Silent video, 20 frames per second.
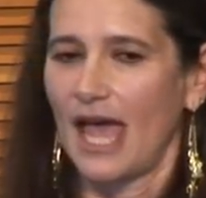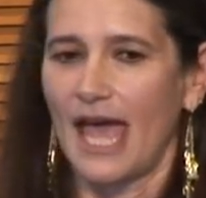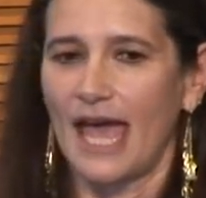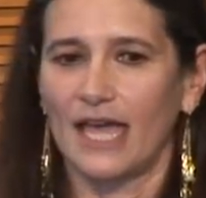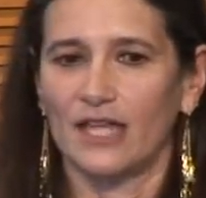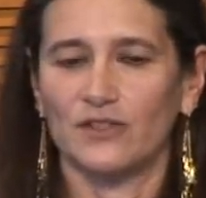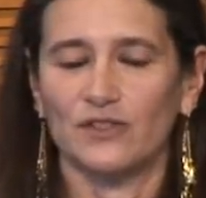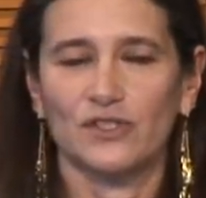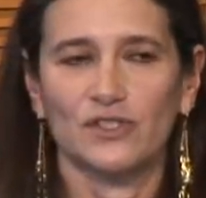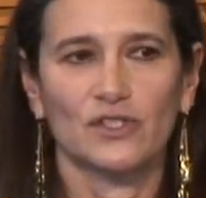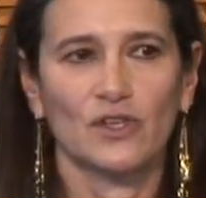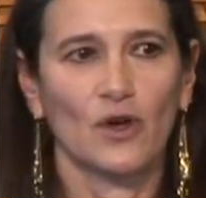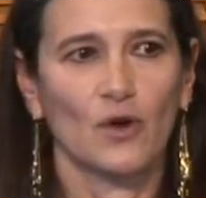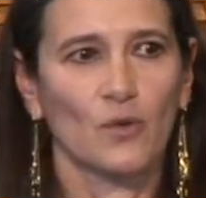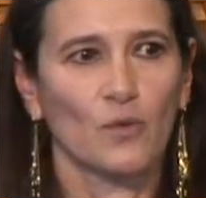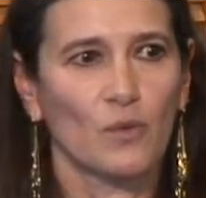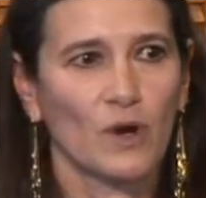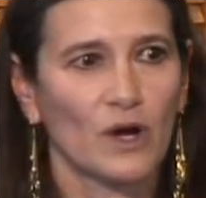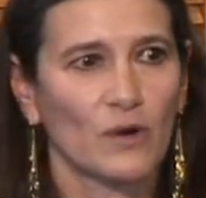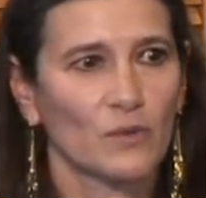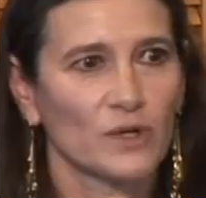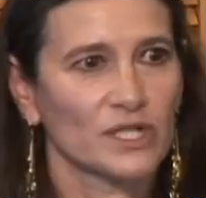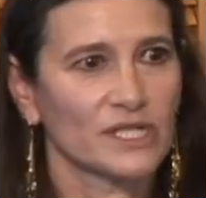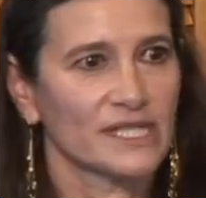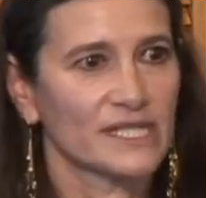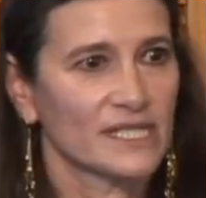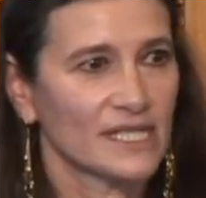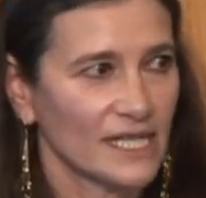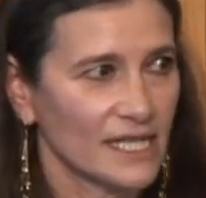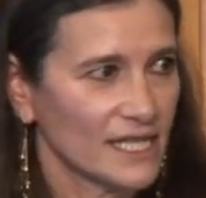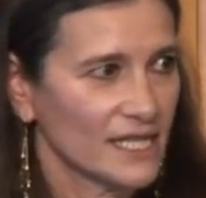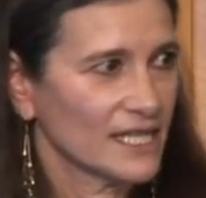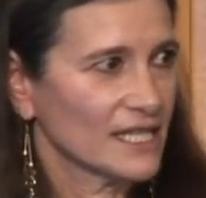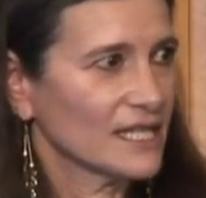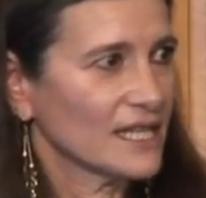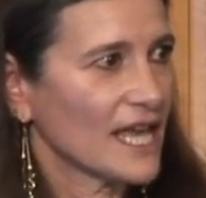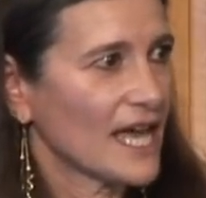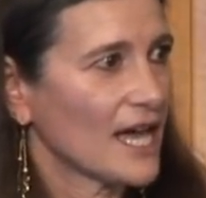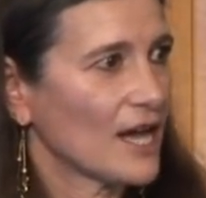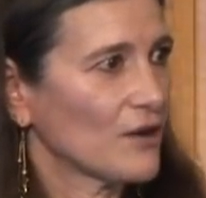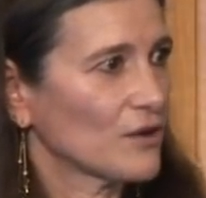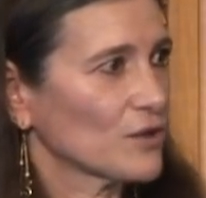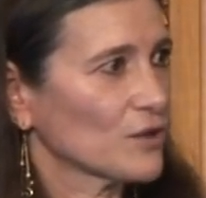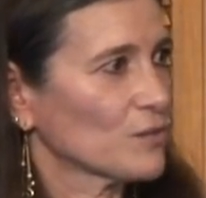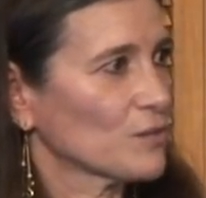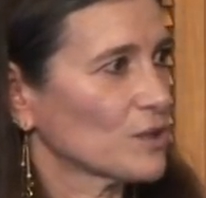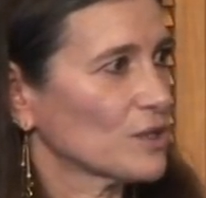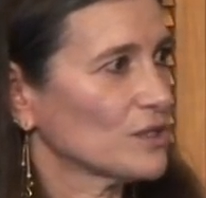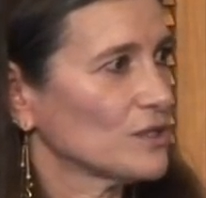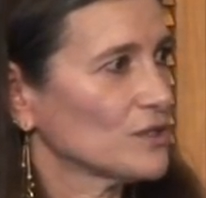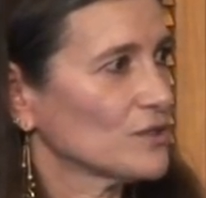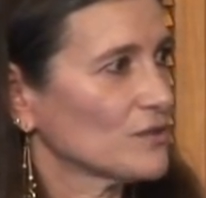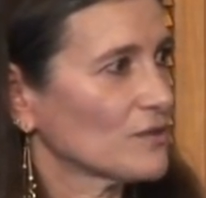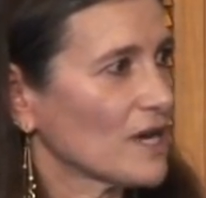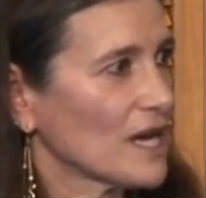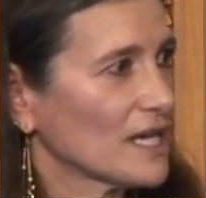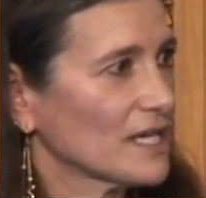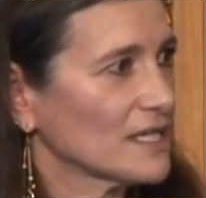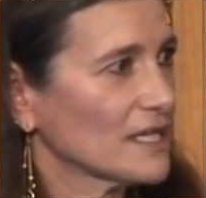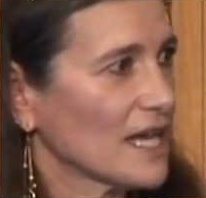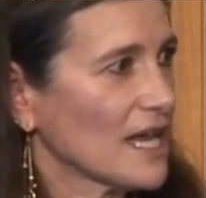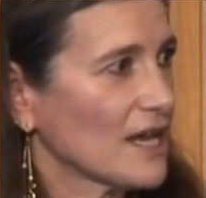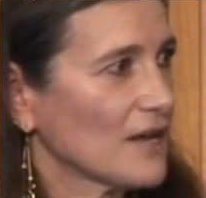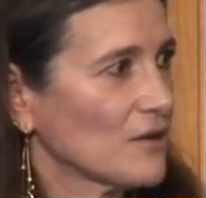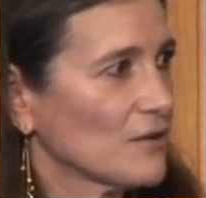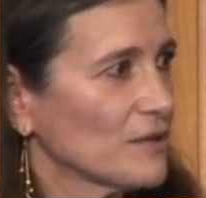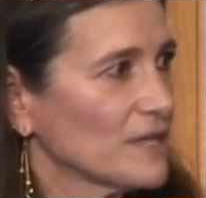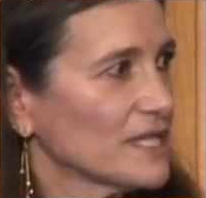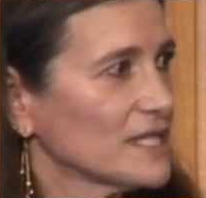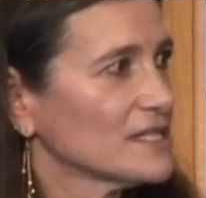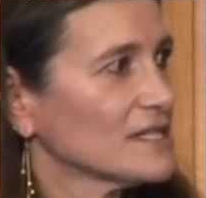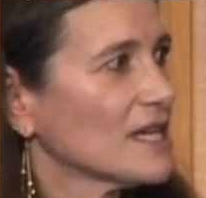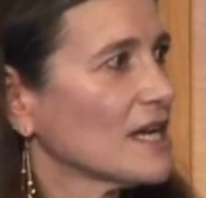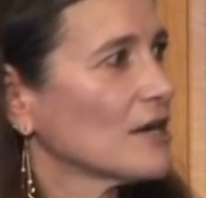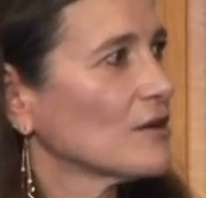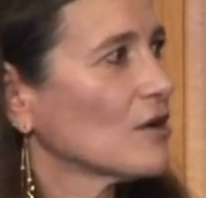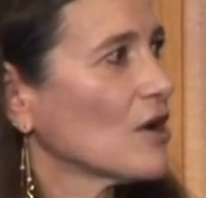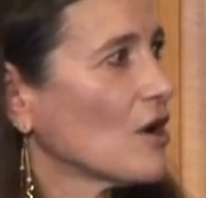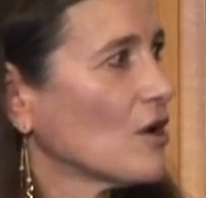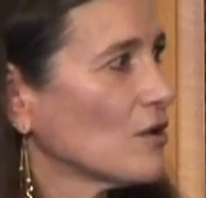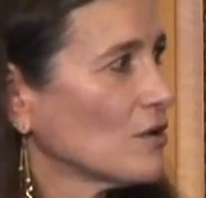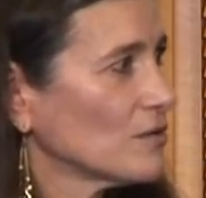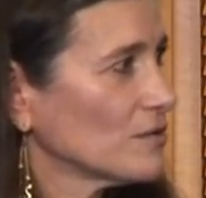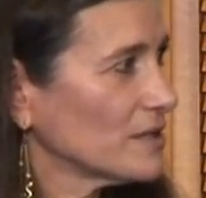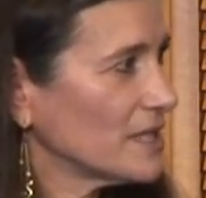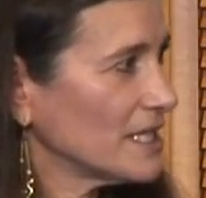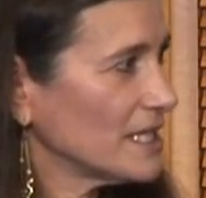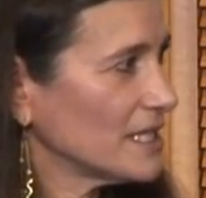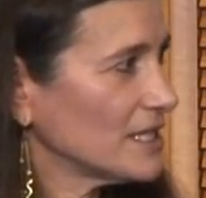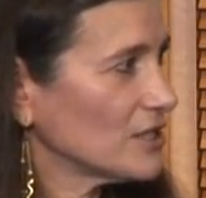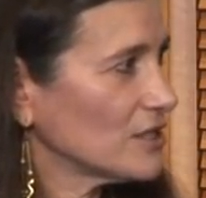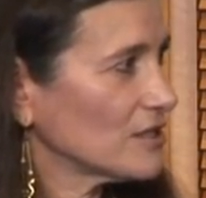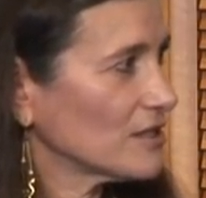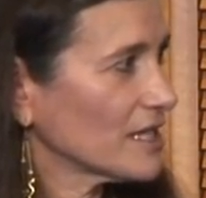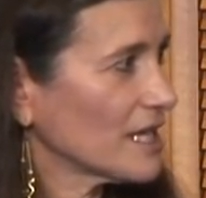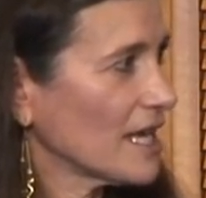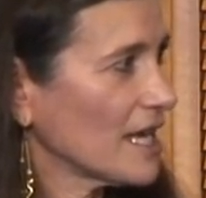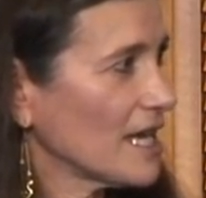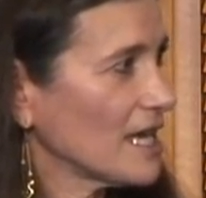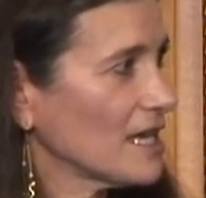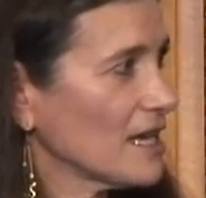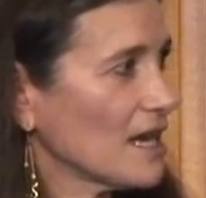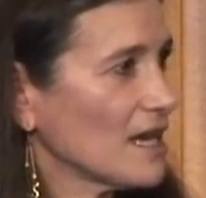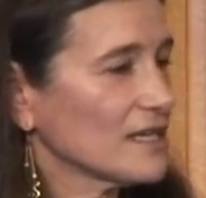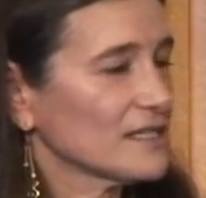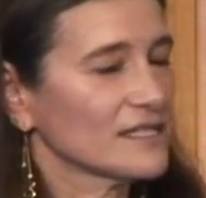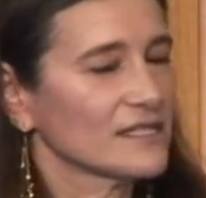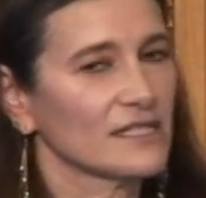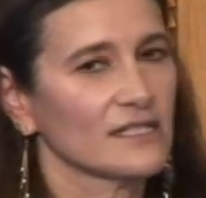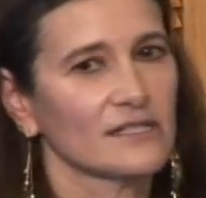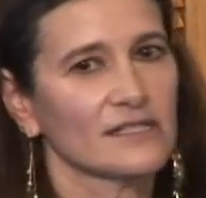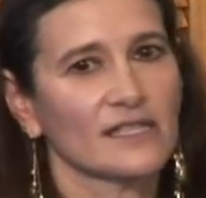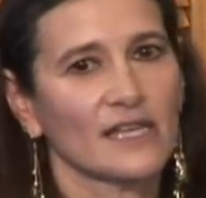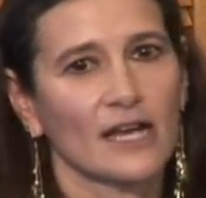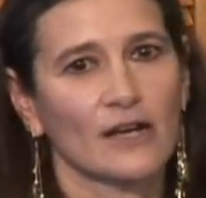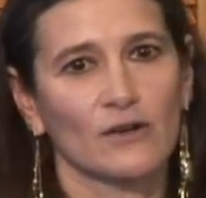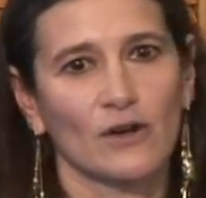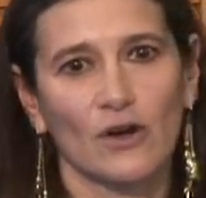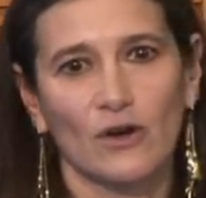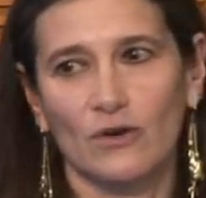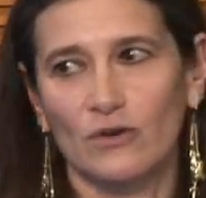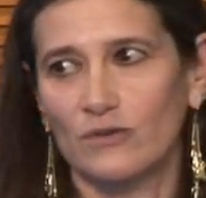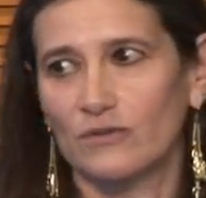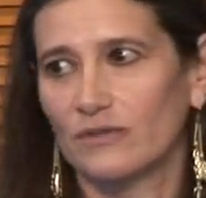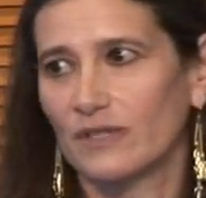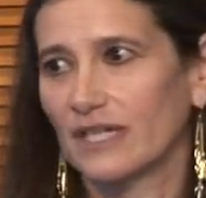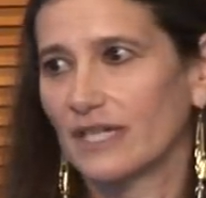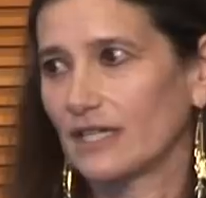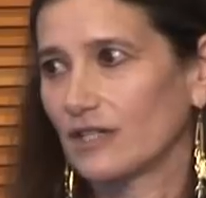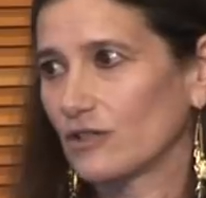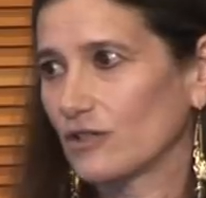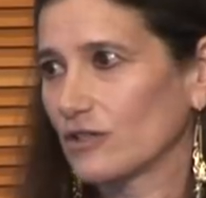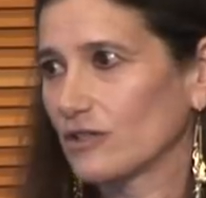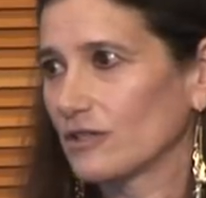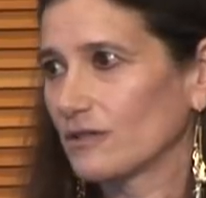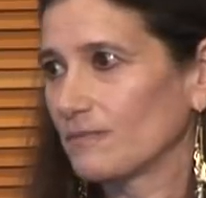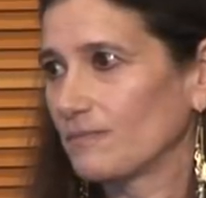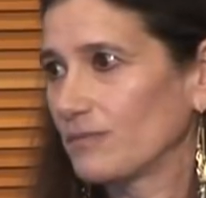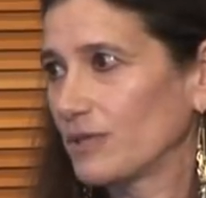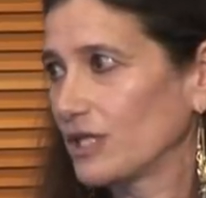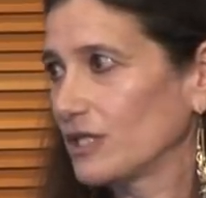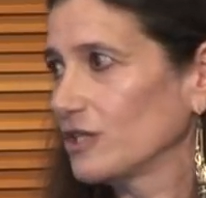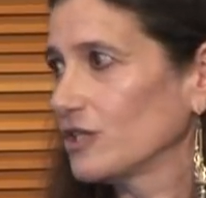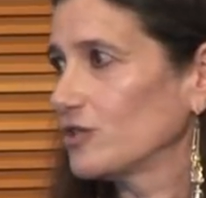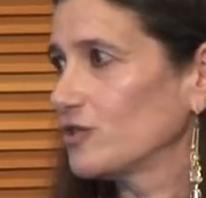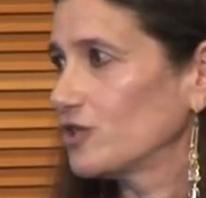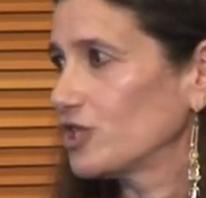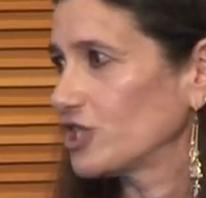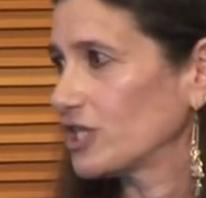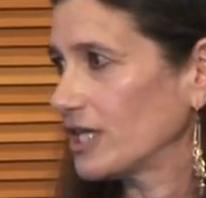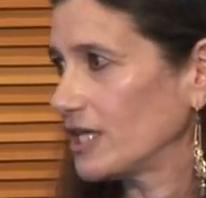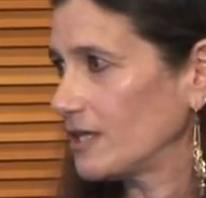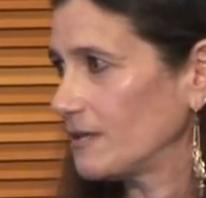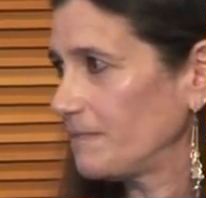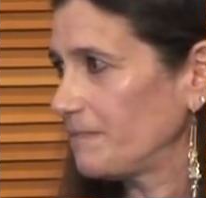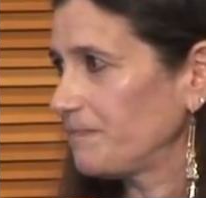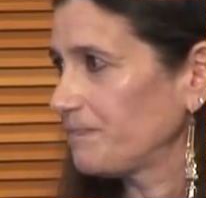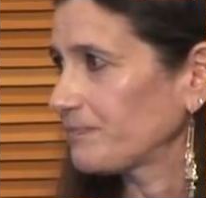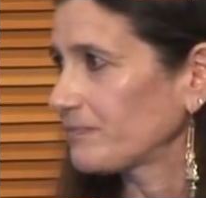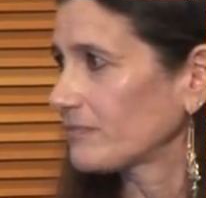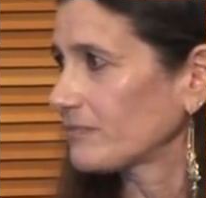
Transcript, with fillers: And so what we're seeing in the outer world right now is our own inner chaos. It's our own inner pollution,